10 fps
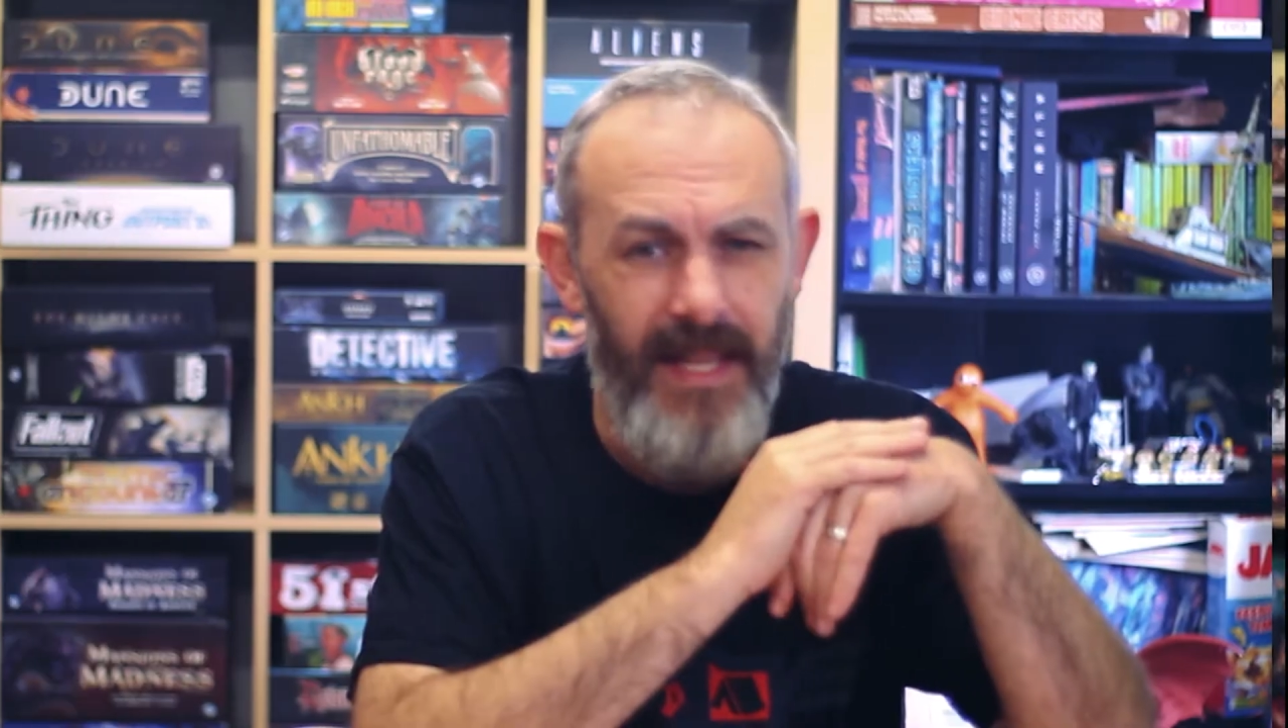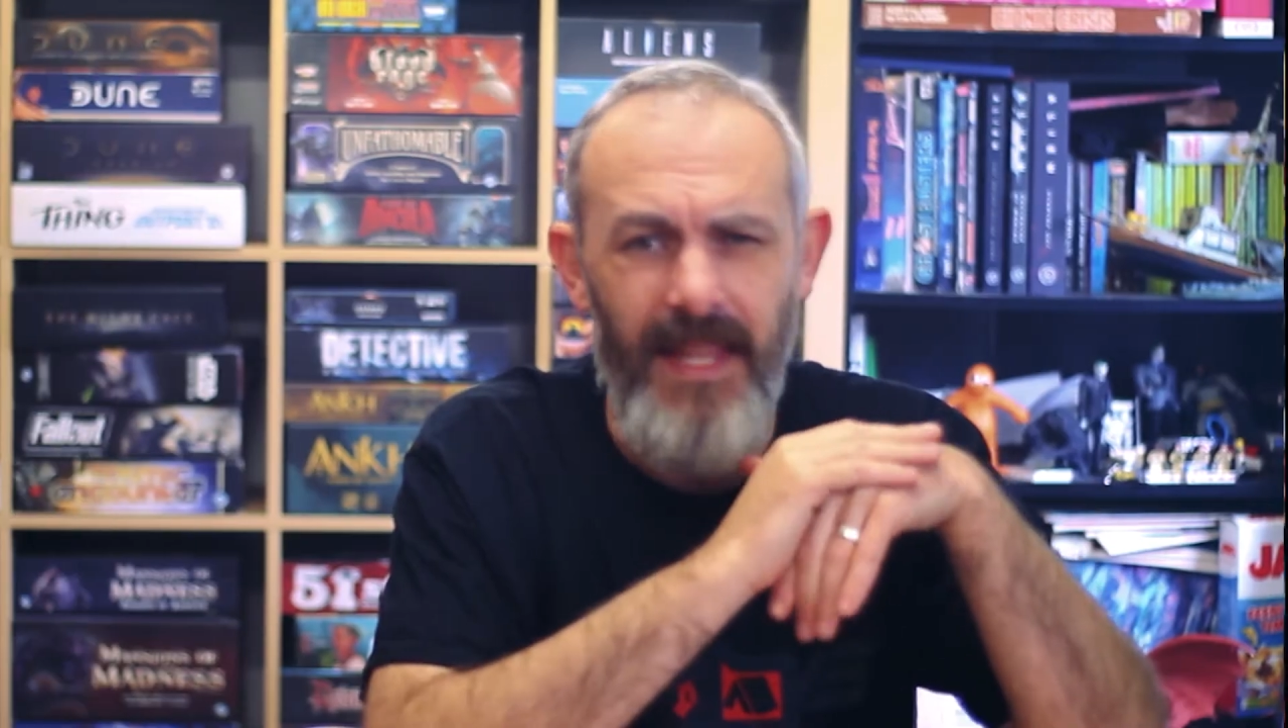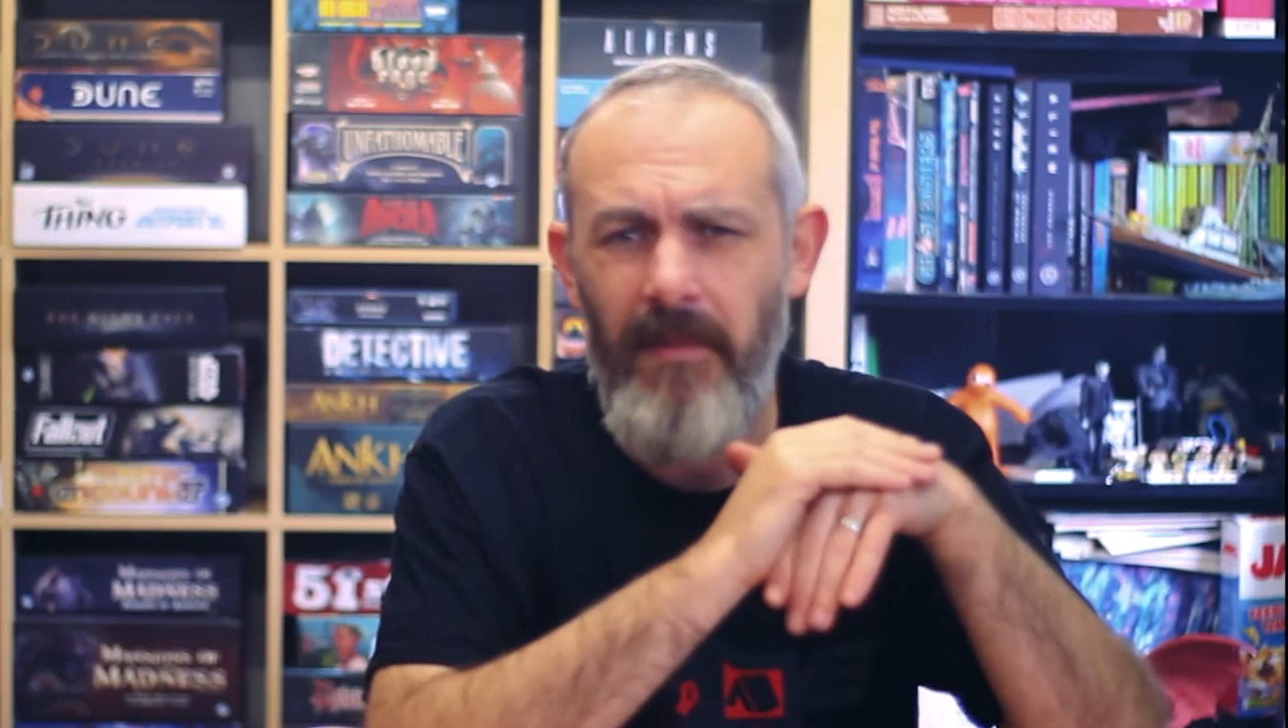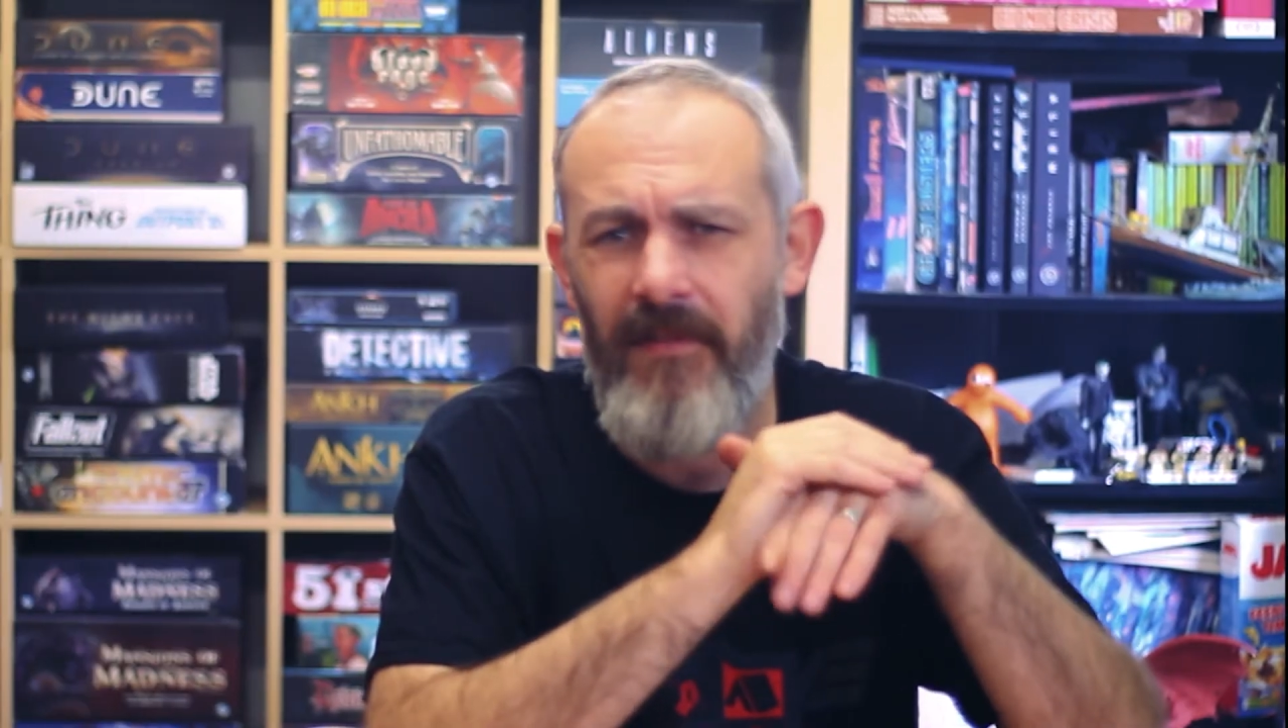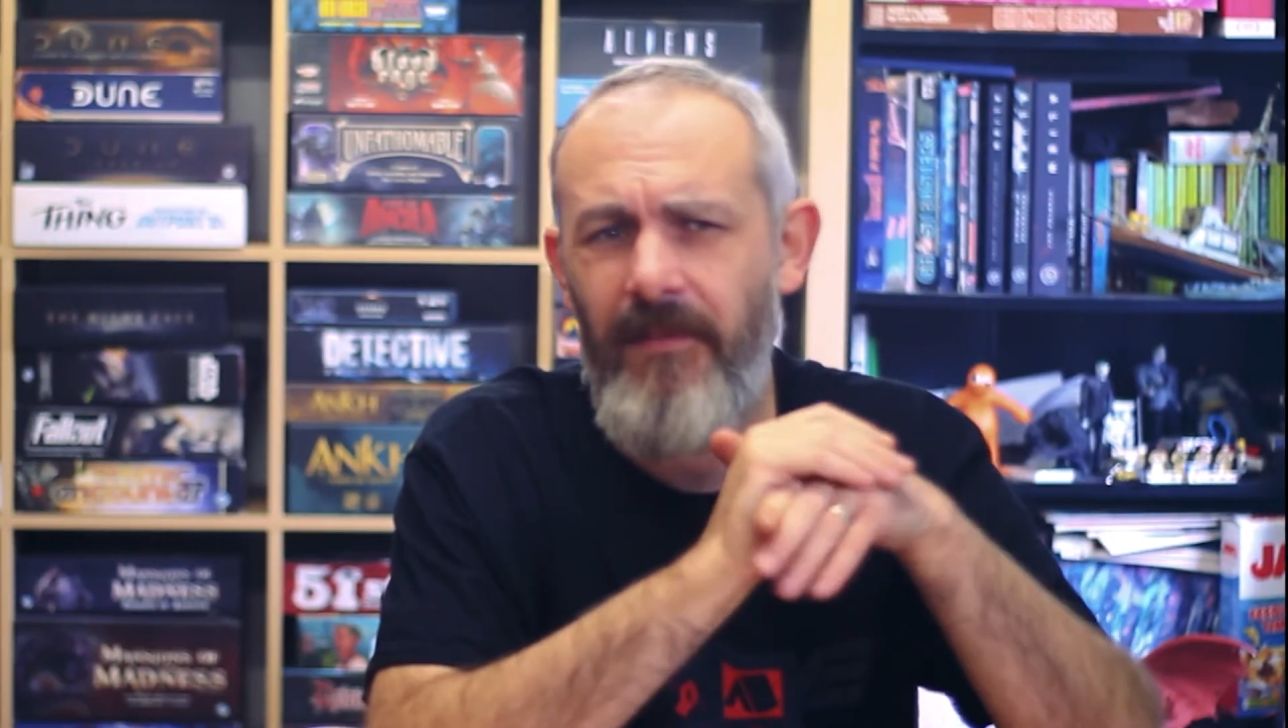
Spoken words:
Number